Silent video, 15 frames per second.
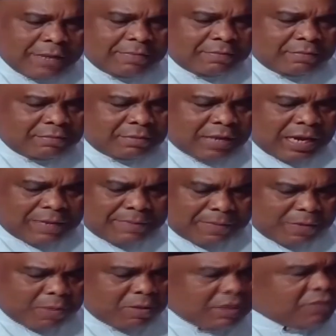I remember
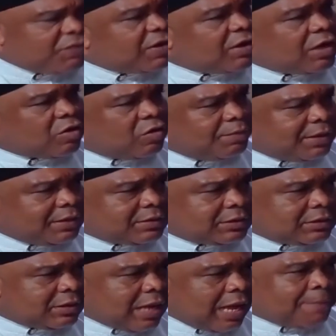when the federal government
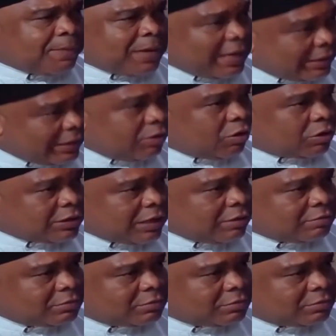applied a lockdown